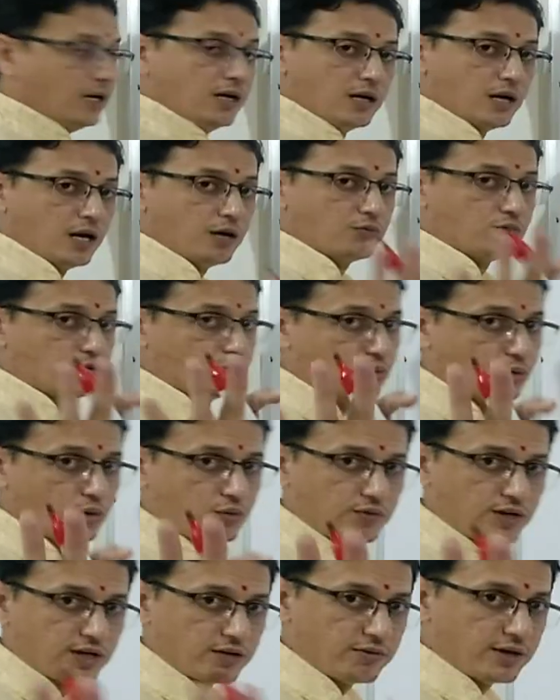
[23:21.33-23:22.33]
Now you
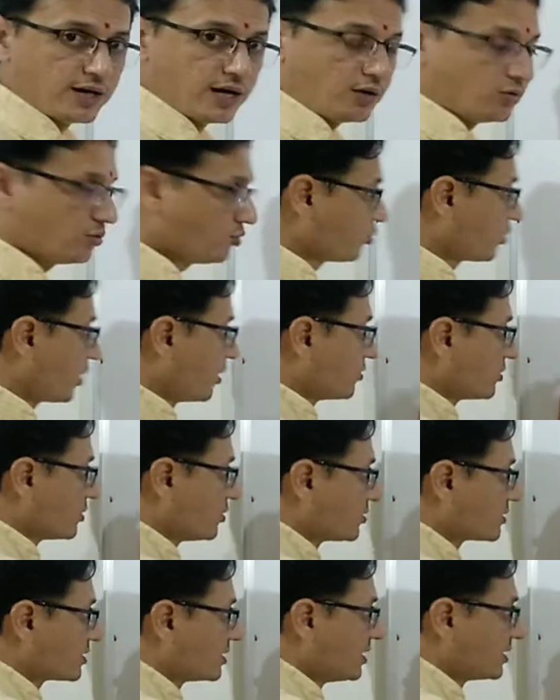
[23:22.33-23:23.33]
know very well how to count
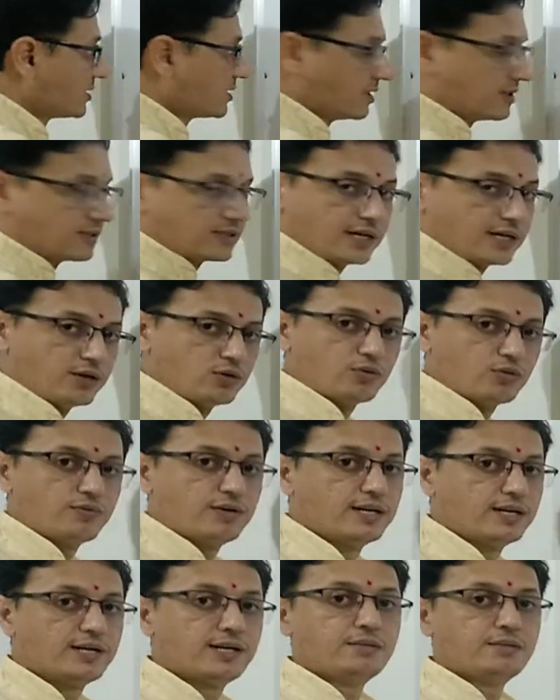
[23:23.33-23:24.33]
the oxidation state of
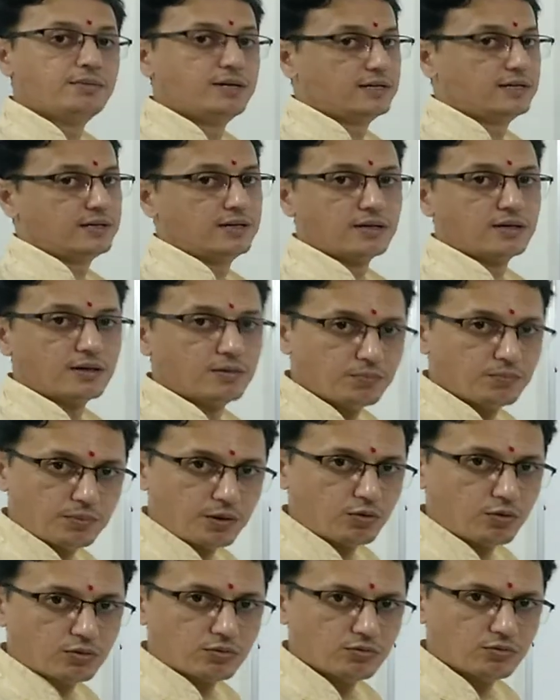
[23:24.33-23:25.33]
an element in a compound.
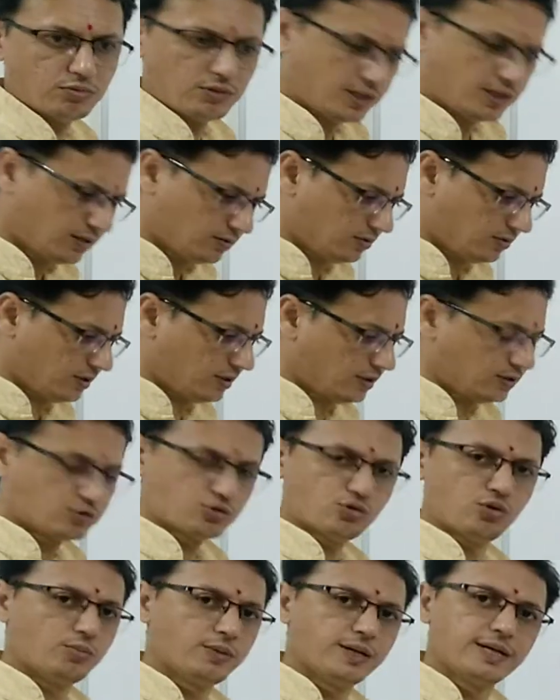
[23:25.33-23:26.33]
We have learned
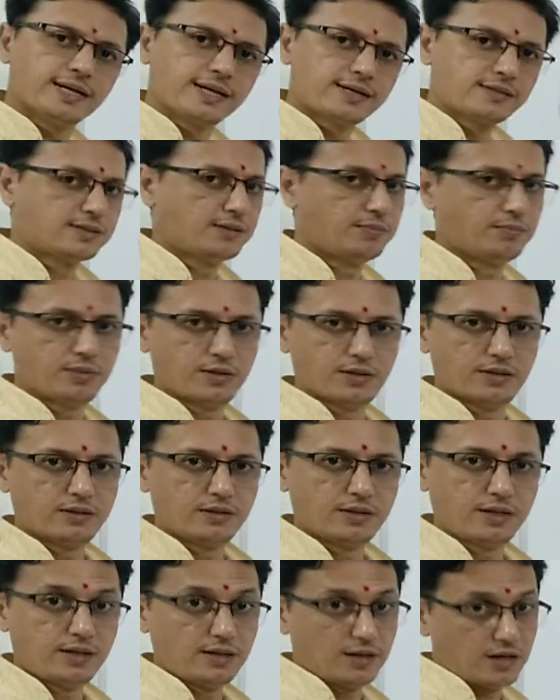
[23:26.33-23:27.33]
so many examples.
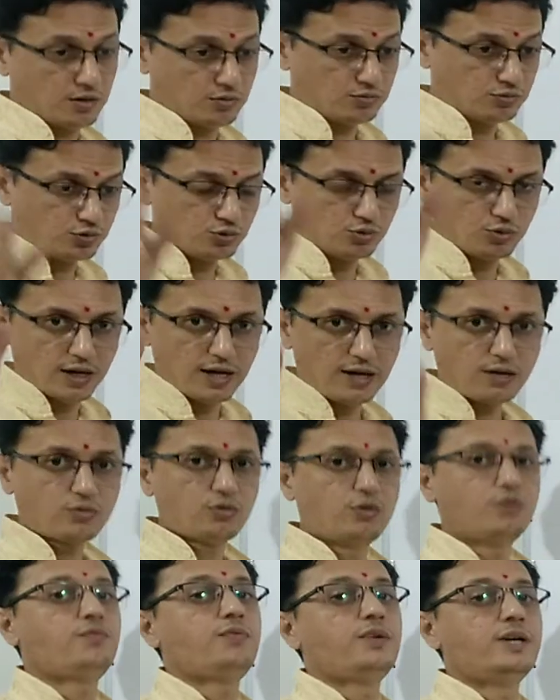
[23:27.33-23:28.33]
Now you are
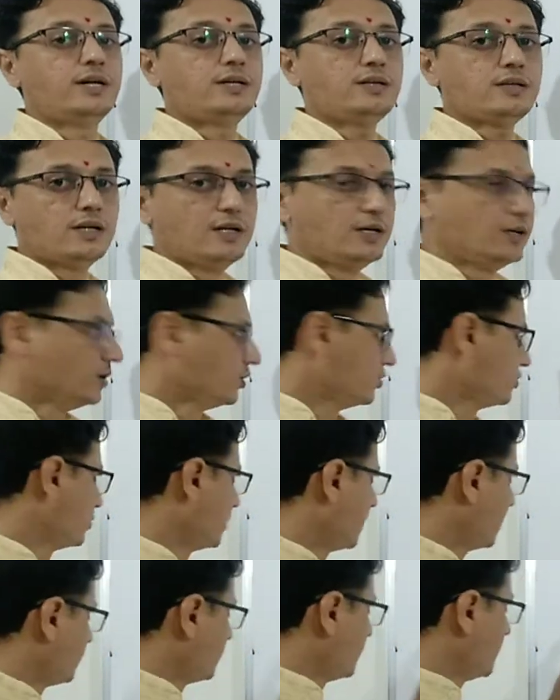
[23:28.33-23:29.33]
confident
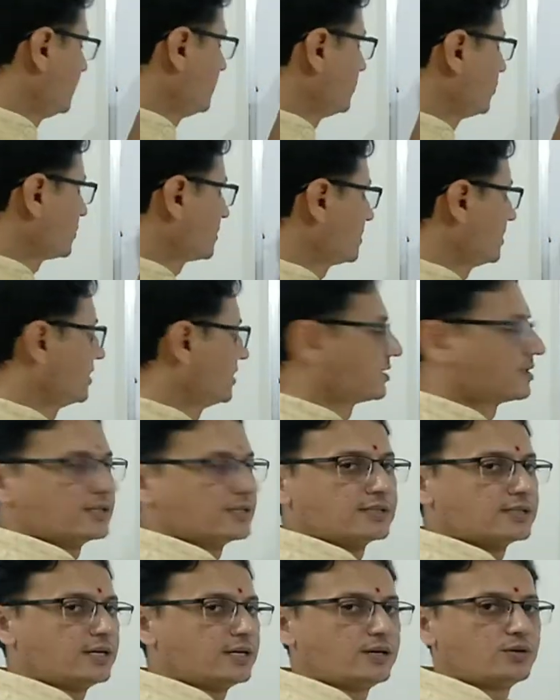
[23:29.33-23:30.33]
to have the
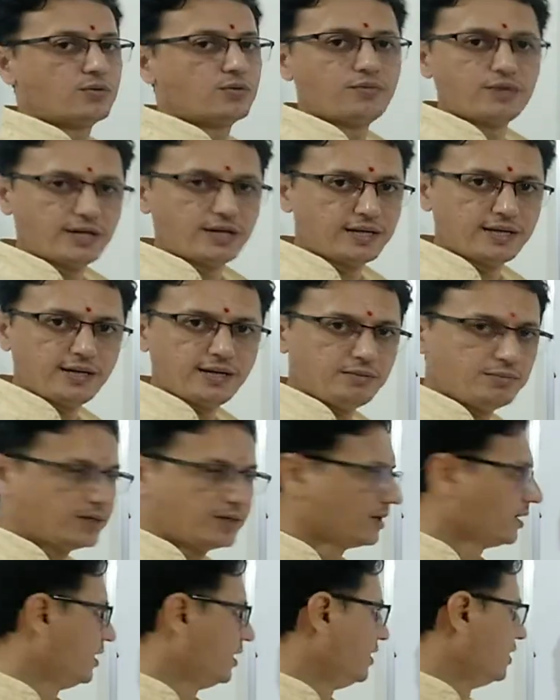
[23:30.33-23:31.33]
oxidation state of any
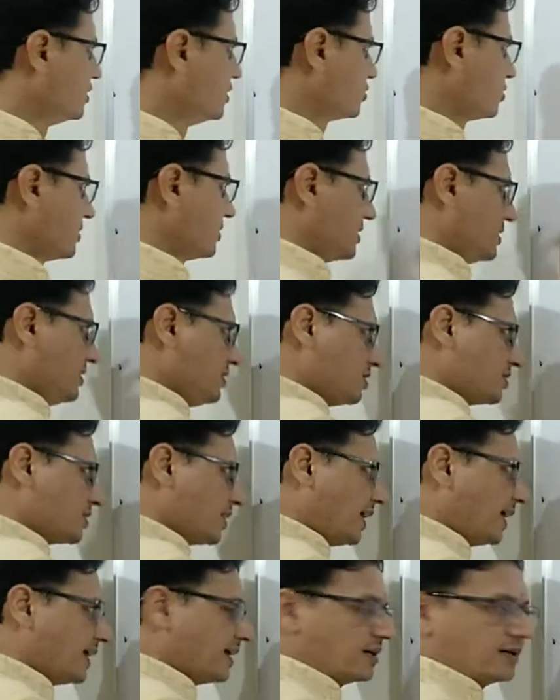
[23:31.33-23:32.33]
element. So
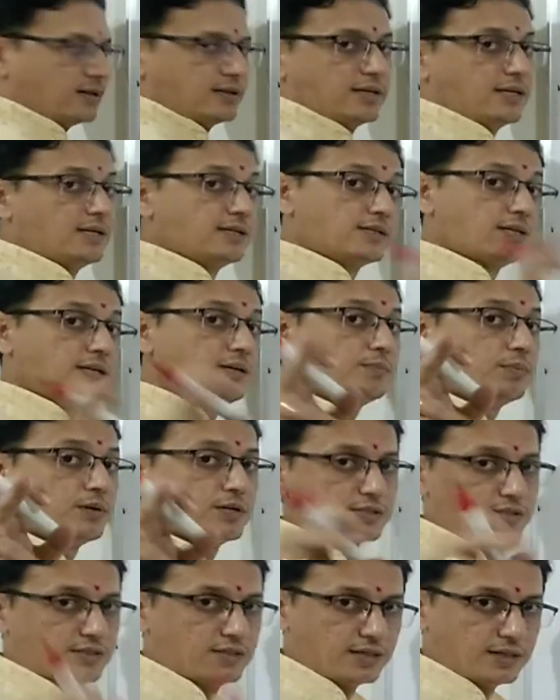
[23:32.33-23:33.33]
this iron is in
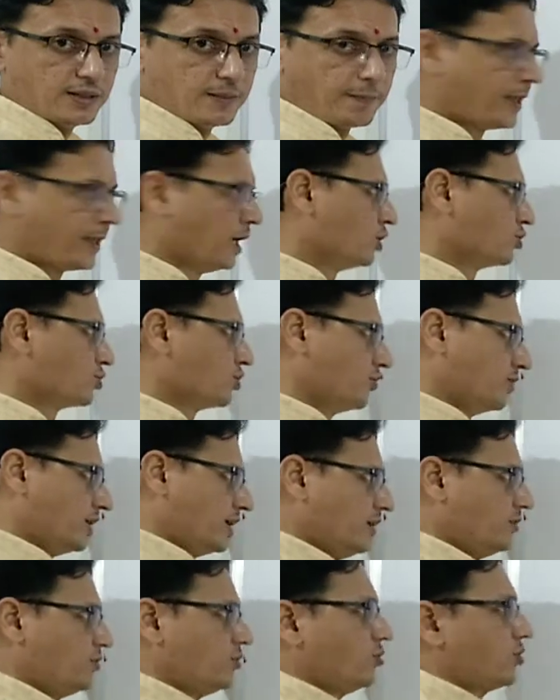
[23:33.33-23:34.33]
plus. So we
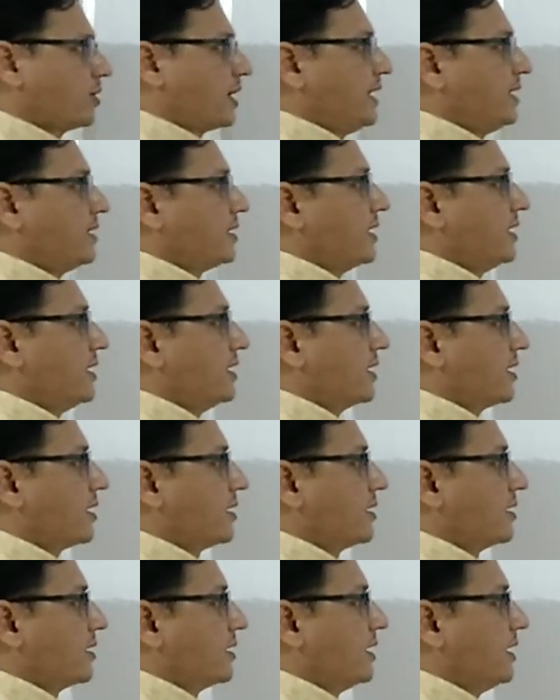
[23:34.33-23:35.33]
have to write
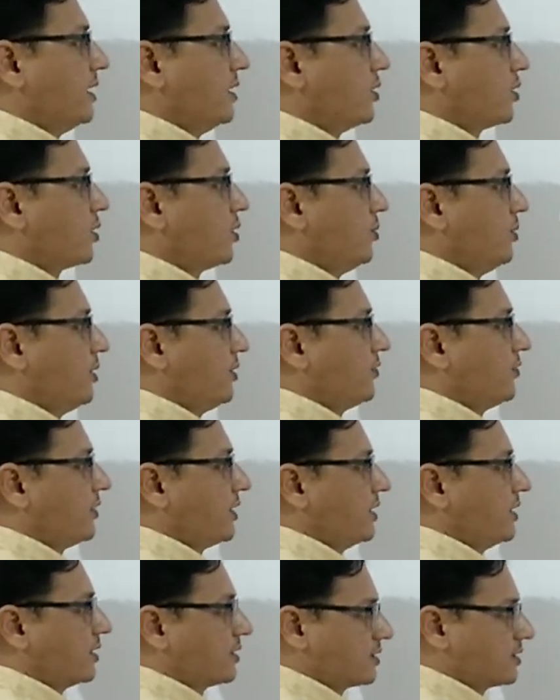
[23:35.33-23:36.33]
here in Roman
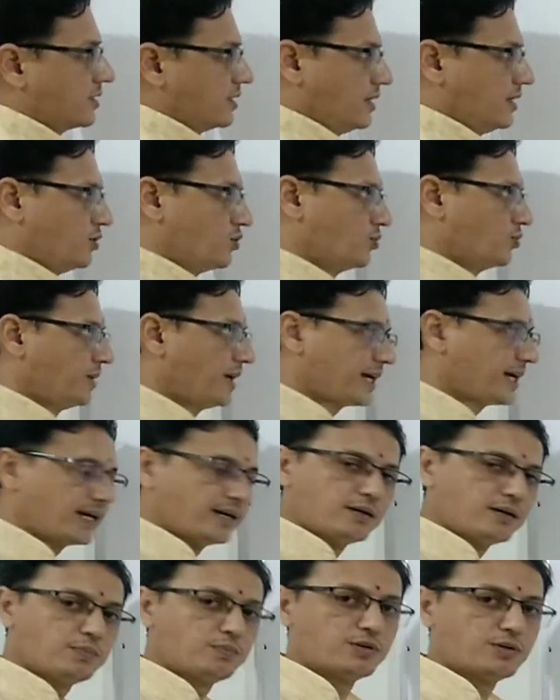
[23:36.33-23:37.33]
figures in
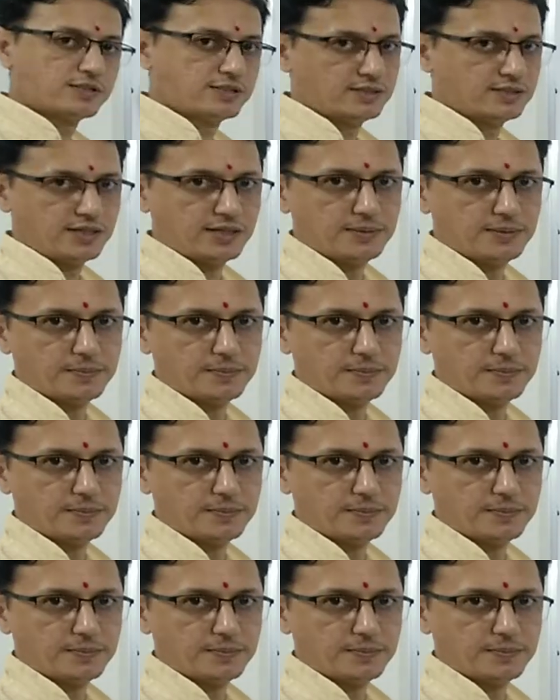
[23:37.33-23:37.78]
bracket plus.